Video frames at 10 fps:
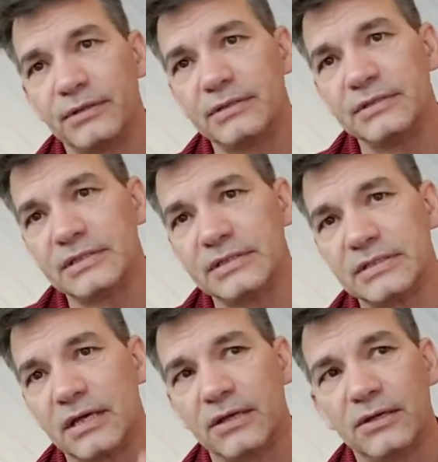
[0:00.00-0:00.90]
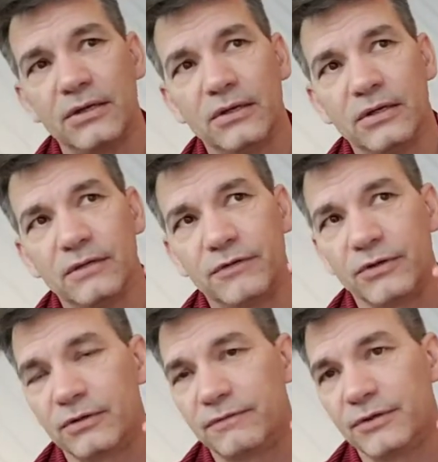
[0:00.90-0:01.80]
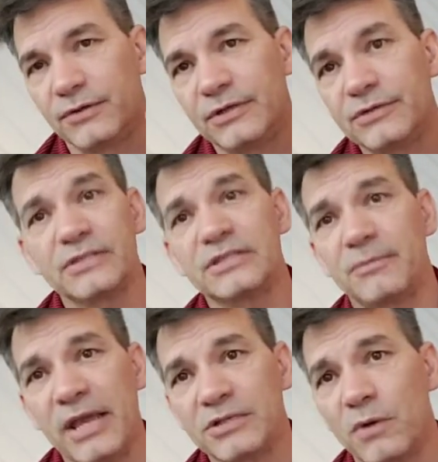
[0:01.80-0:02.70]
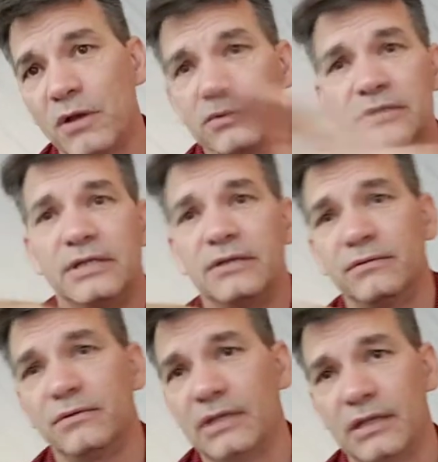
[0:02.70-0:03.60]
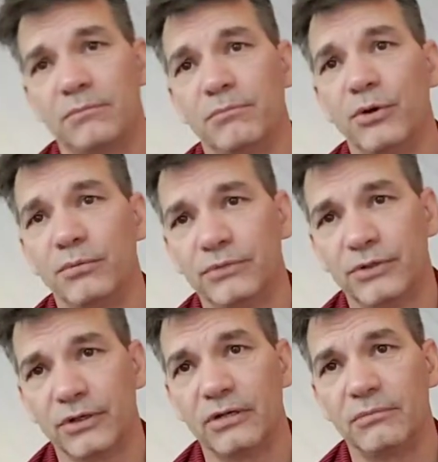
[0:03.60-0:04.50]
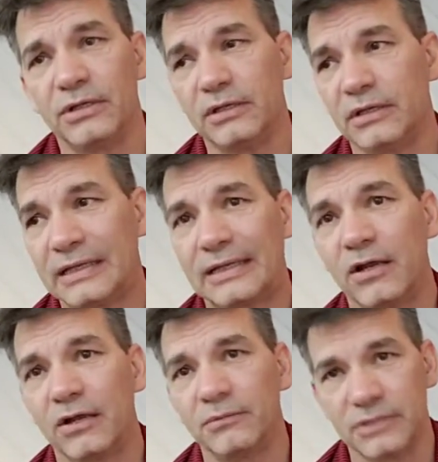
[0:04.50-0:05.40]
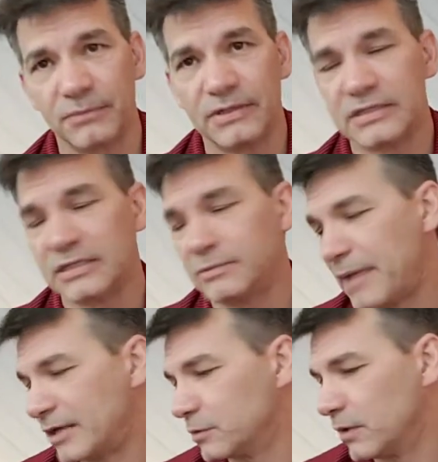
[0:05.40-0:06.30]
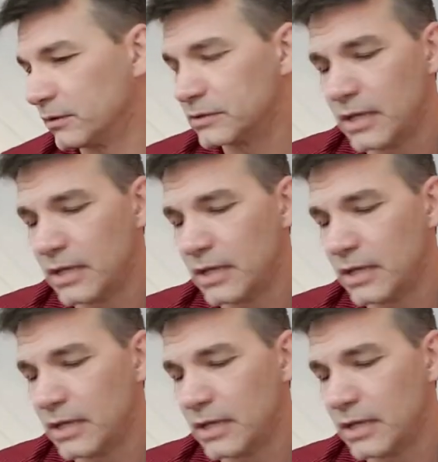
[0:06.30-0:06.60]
Is this if you're interested in bank swallows, then boom, you're going to be clicking on something that says bank swallows.